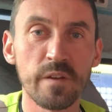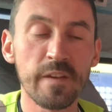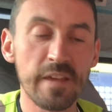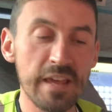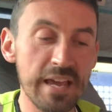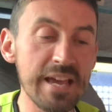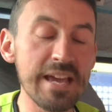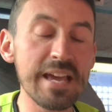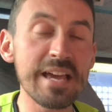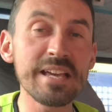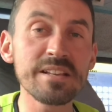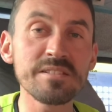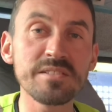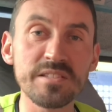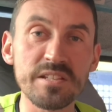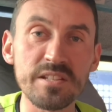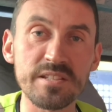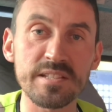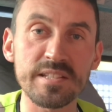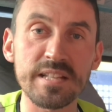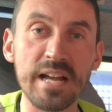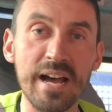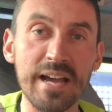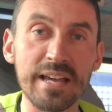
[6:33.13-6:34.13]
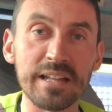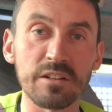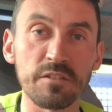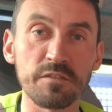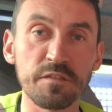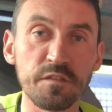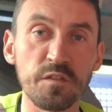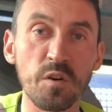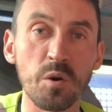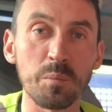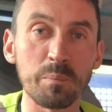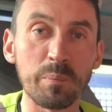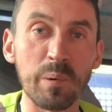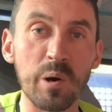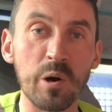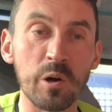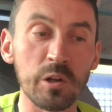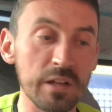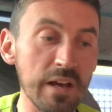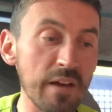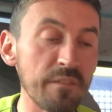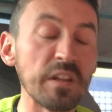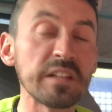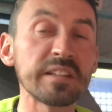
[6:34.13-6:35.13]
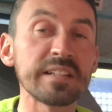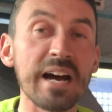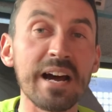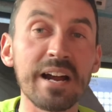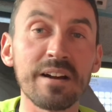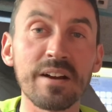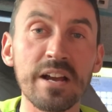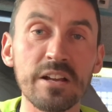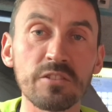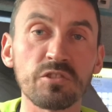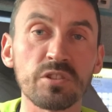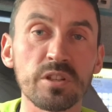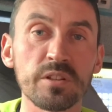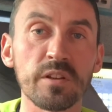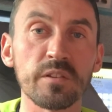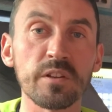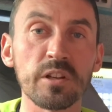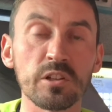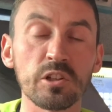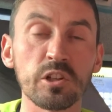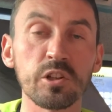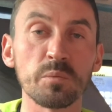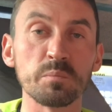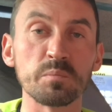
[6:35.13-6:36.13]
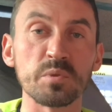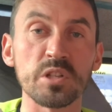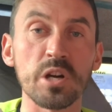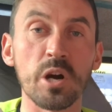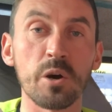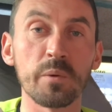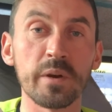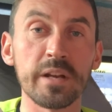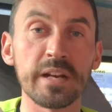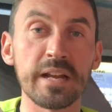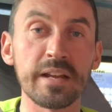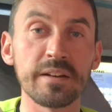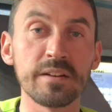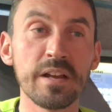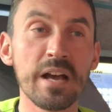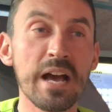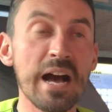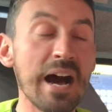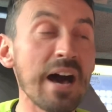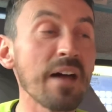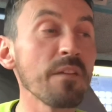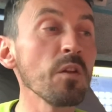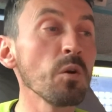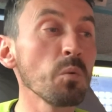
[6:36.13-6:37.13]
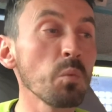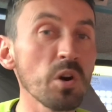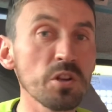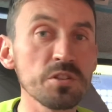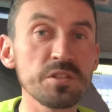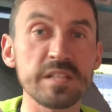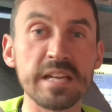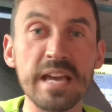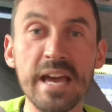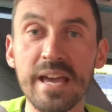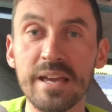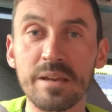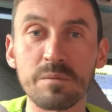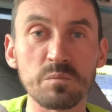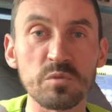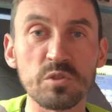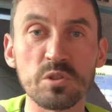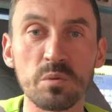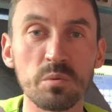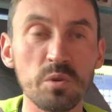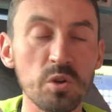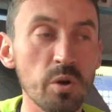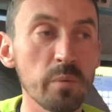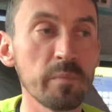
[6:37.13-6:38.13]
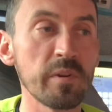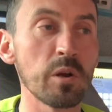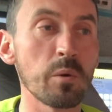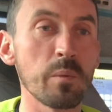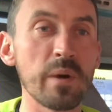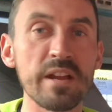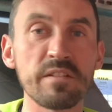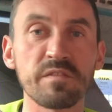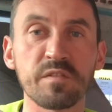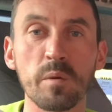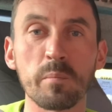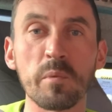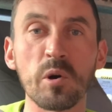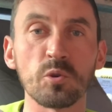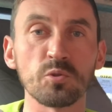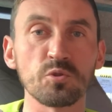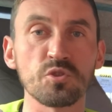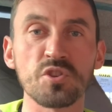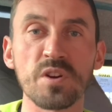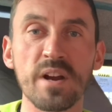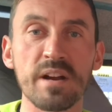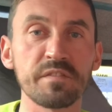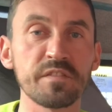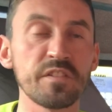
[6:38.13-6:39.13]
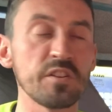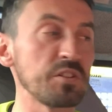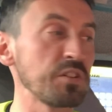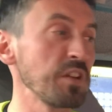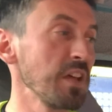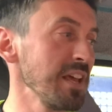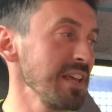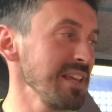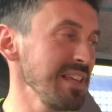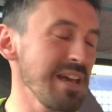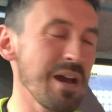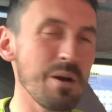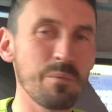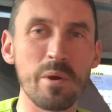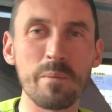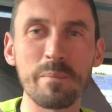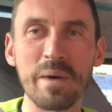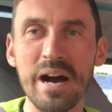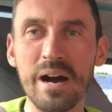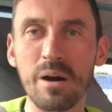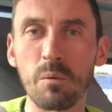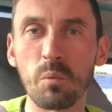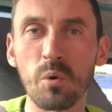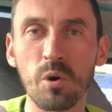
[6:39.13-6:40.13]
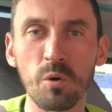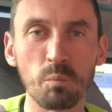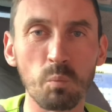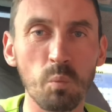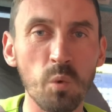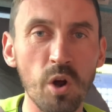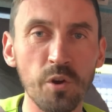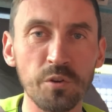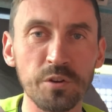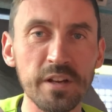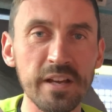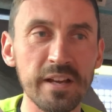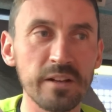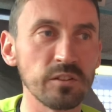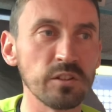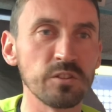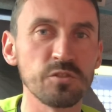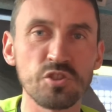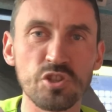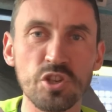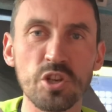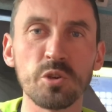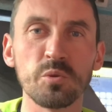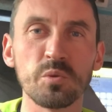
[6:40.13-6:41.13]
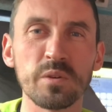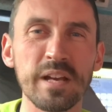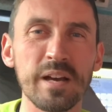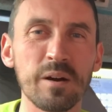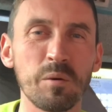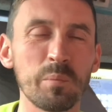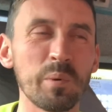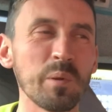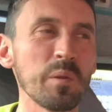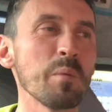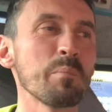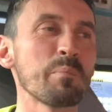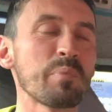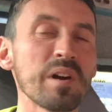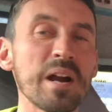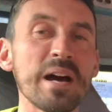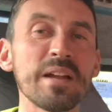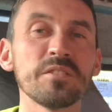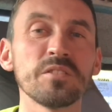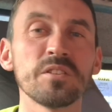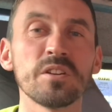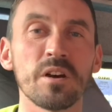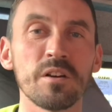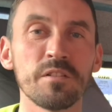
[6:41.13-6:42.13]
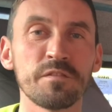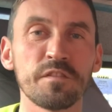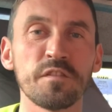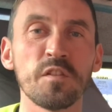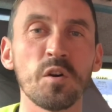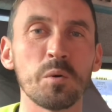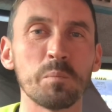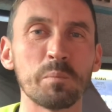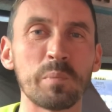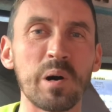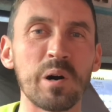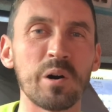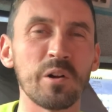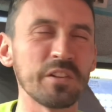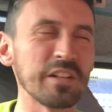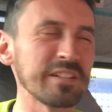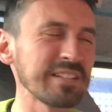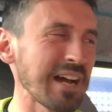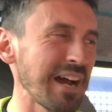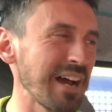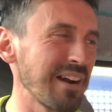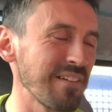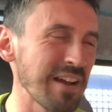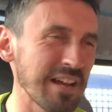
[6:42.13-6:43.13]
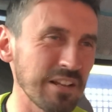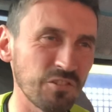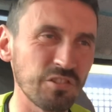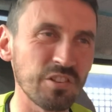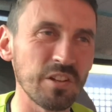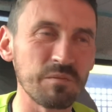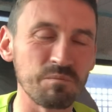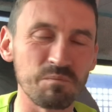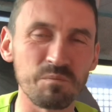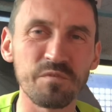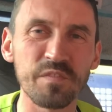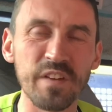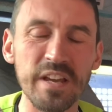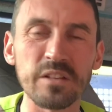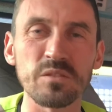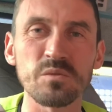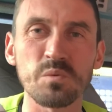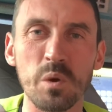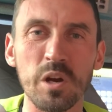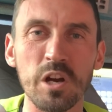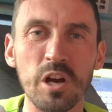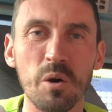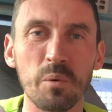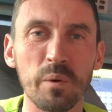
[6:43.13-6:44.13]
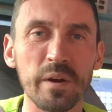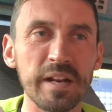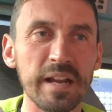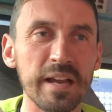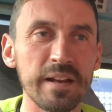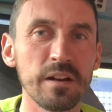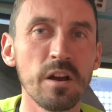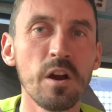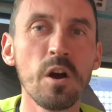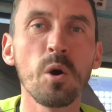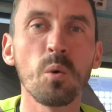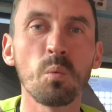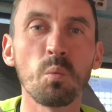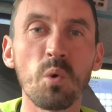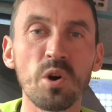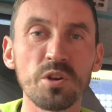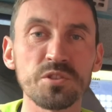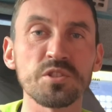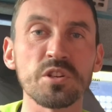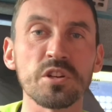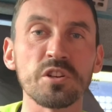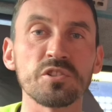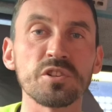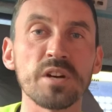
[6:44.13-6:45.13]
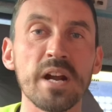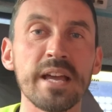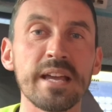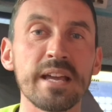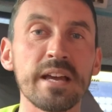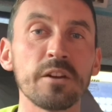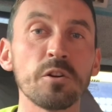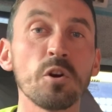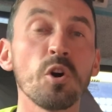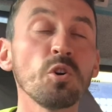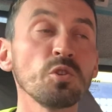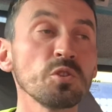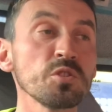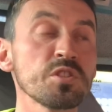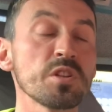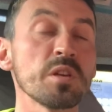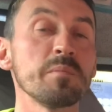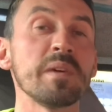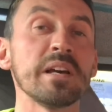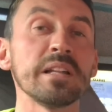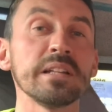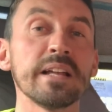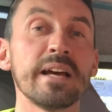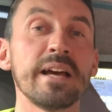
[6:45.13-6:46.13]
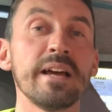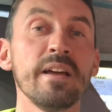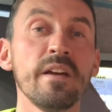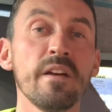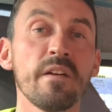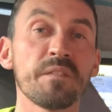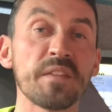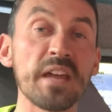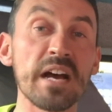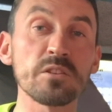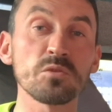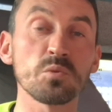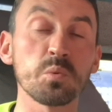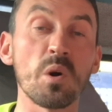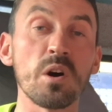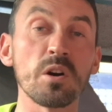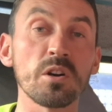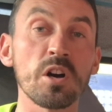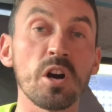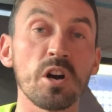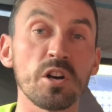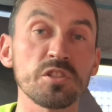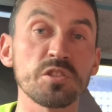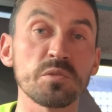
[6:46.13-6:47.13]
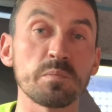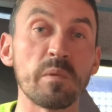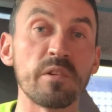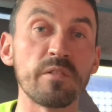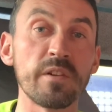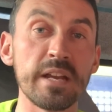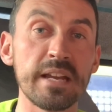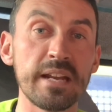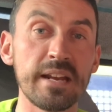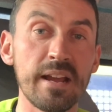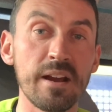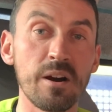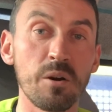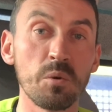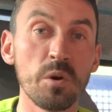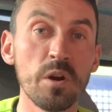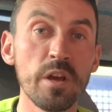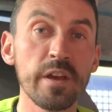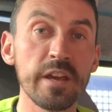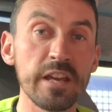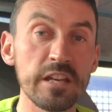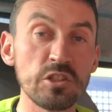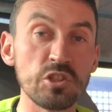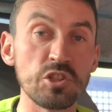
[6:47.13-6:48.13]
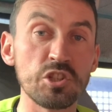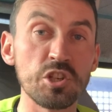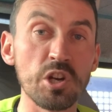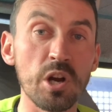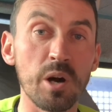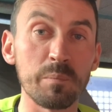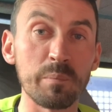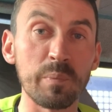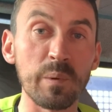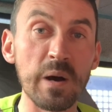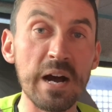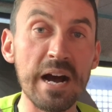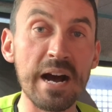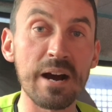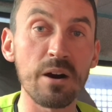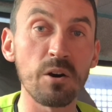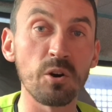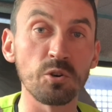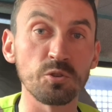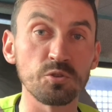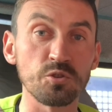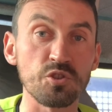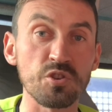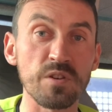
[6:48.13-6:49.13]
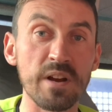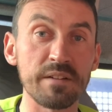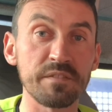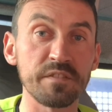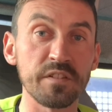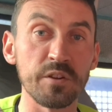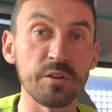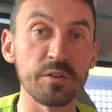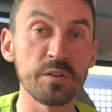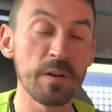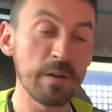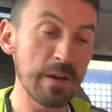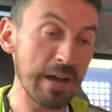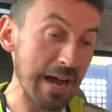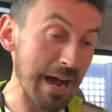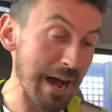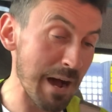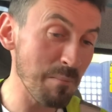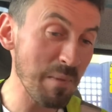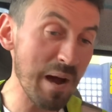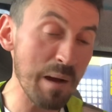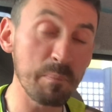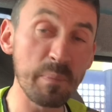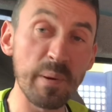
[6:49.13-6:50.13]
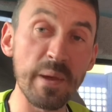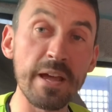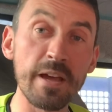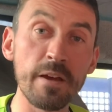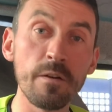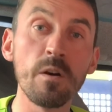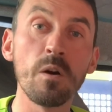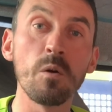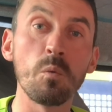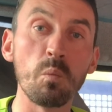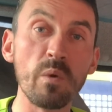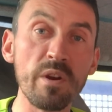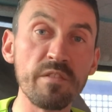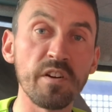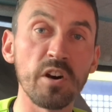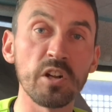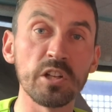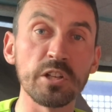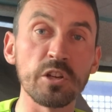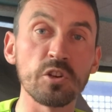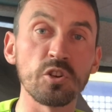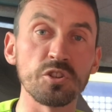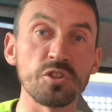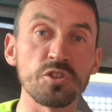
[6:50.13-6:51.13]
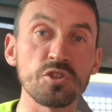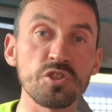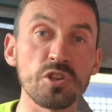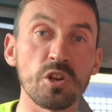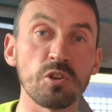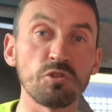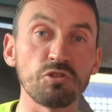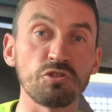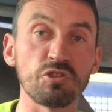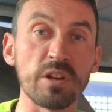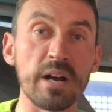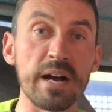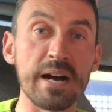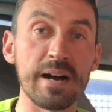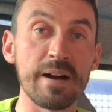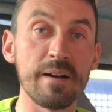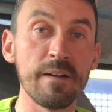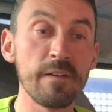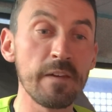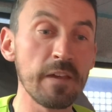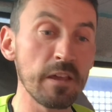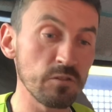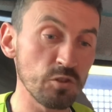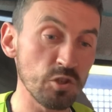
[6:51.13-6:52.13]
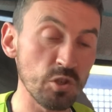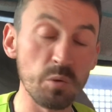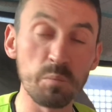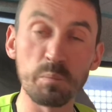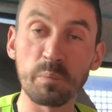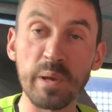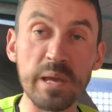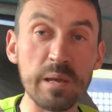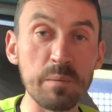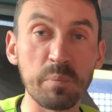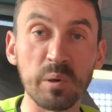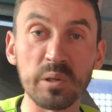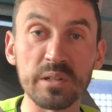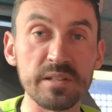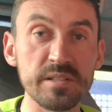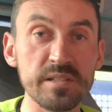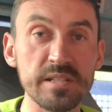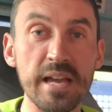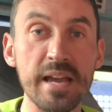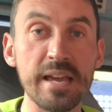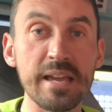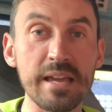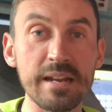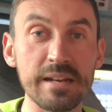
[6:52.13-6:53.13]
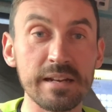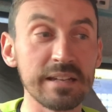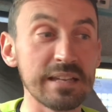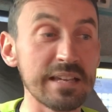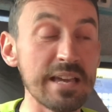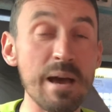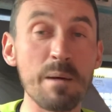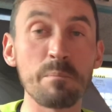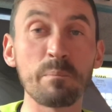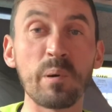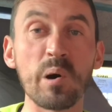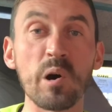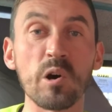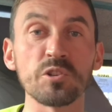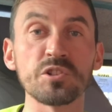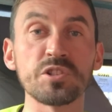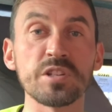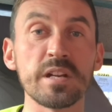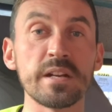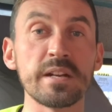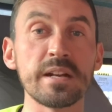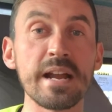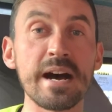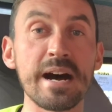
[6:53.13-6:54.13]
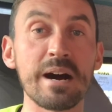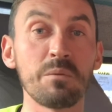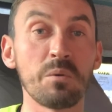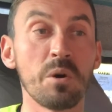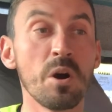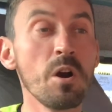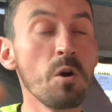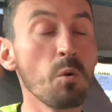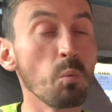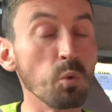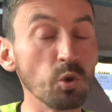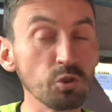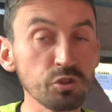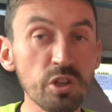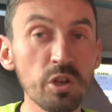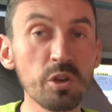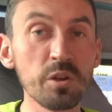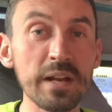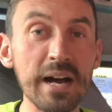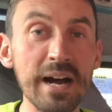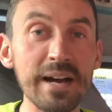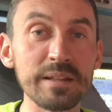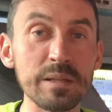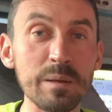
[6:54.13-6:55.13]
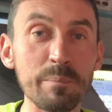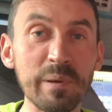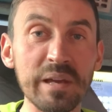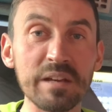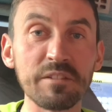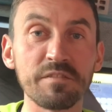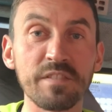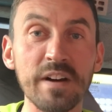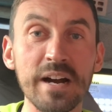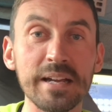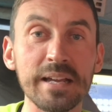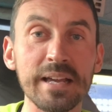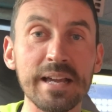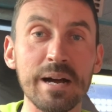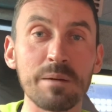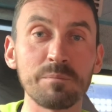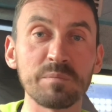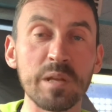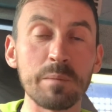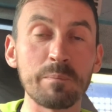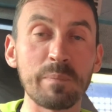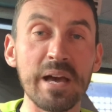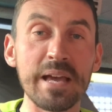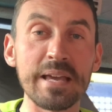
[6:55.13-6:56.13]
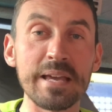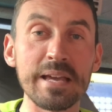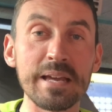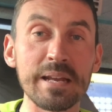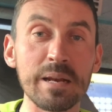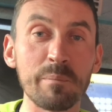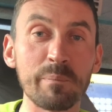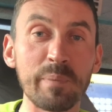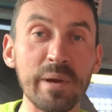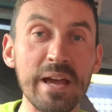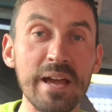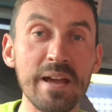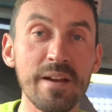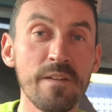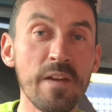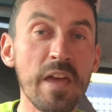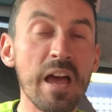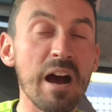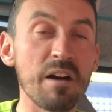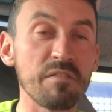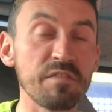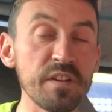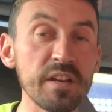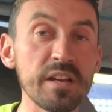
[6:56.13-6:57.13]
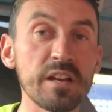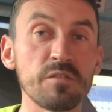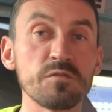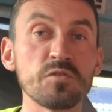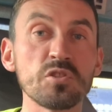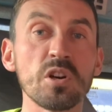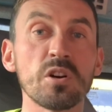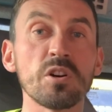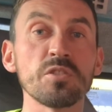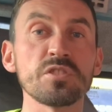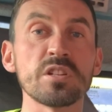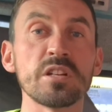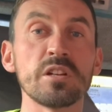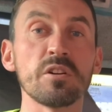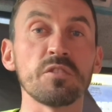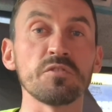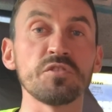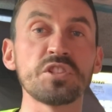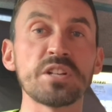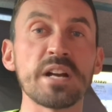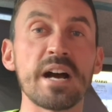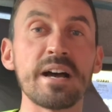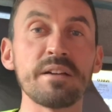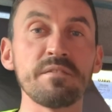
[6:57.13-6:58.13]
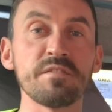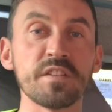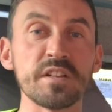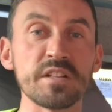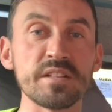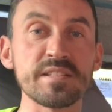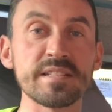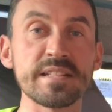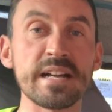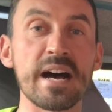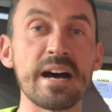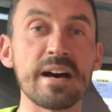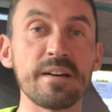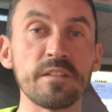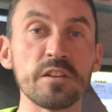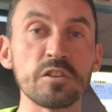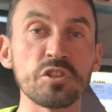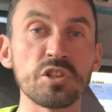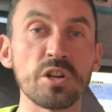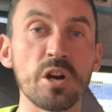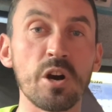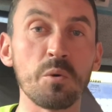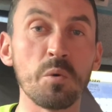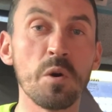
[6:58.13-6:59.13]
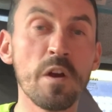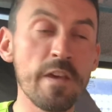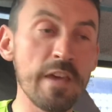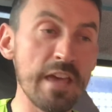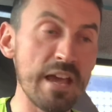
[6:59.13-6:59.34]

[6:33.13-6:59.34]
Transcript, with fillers: It is the style of football and the direction that the club's going in. And there was games you were coming away from Old Trafford. Yeah, we might have won 1-0, 2-0, but the brand of football, the direction things were going in wasn't great. And ultimately, that's what cost Mourinho his job at Old Trafford. I'm happy with Ole Gunnar Solskjaer. Some people are saying get Poch in now. We'll do that in the big Van Cam debate in a bit. I think I've talked enough shite for the start of the show.